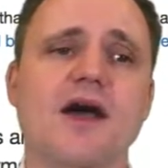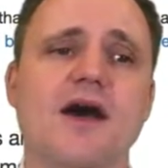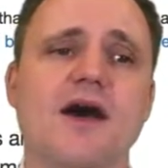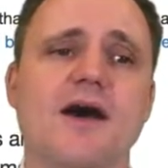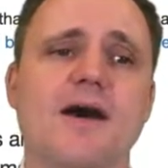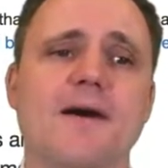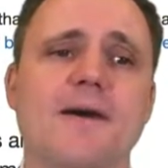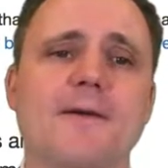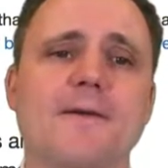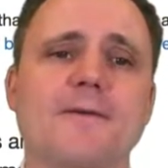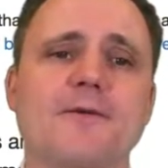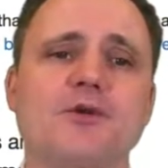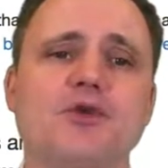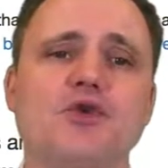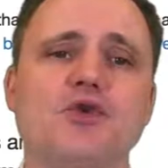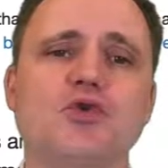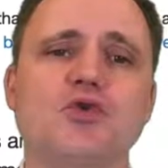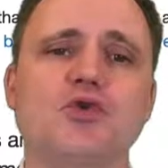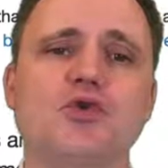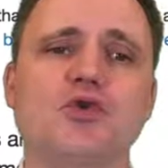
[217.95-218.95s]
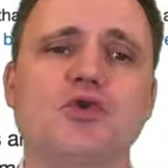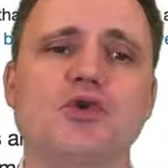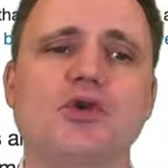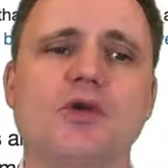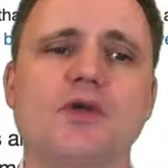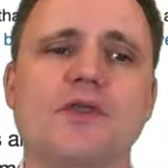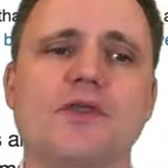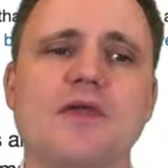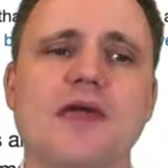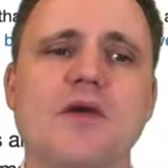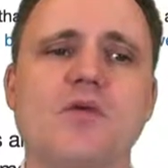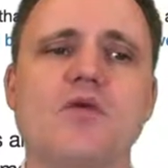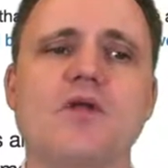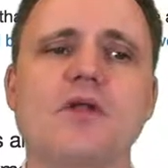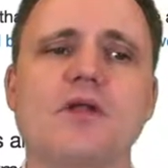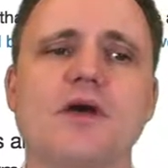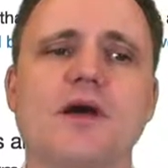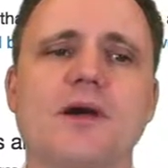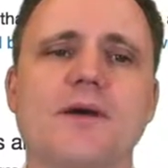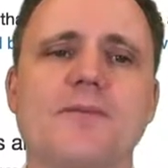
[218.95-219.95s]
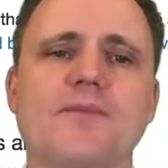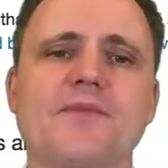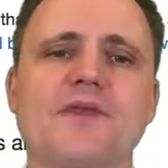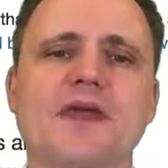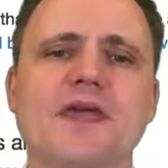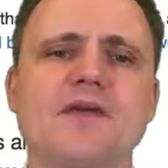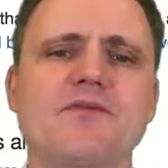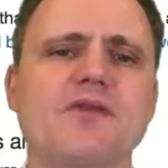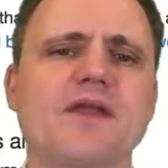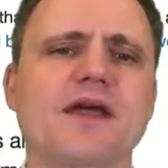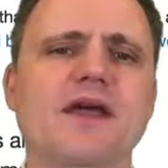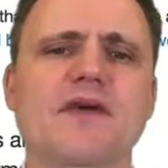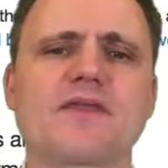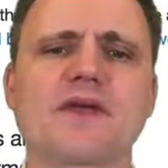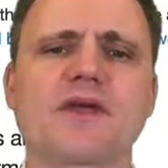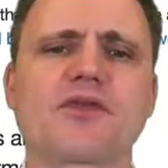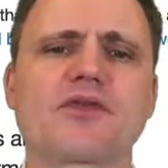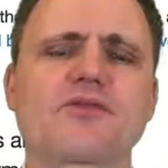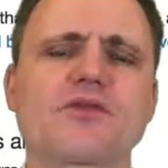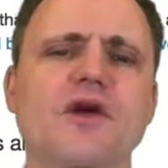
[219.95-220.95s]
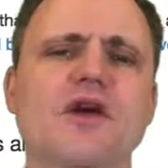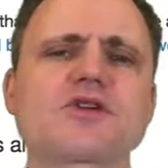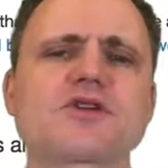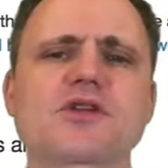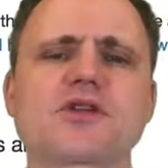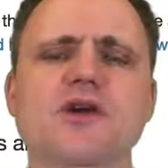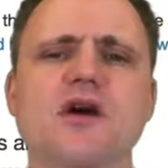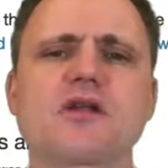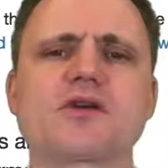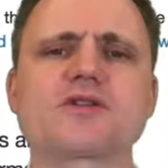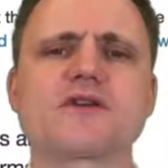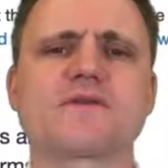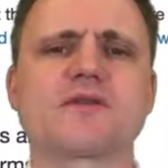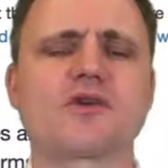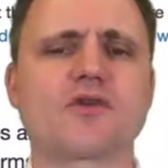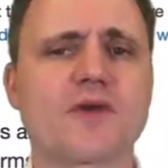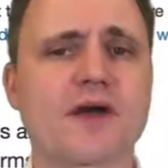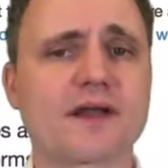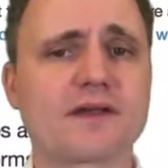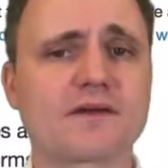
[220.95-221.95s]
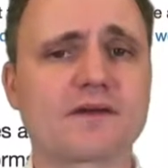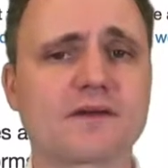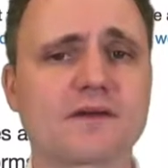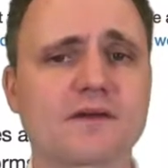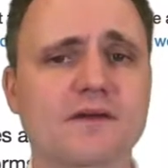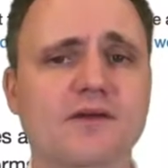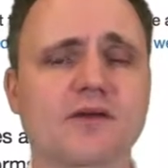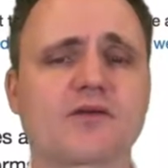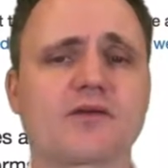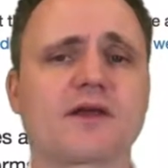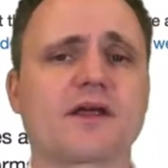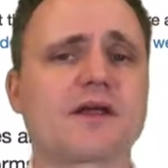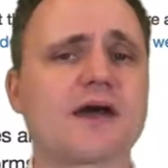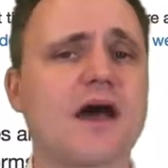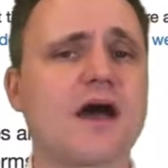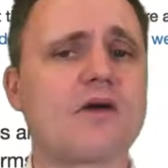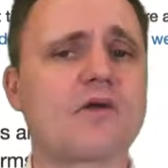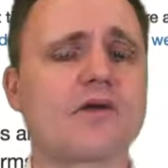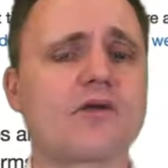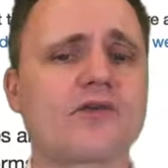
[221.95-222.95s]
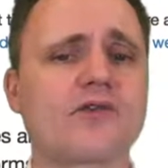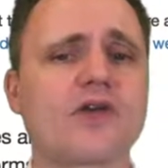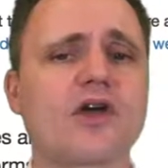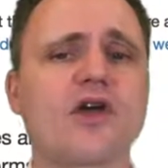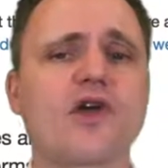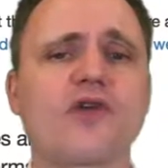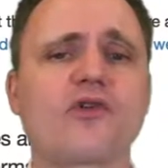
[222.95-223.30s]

They give you like, I think, $300 of credit hours.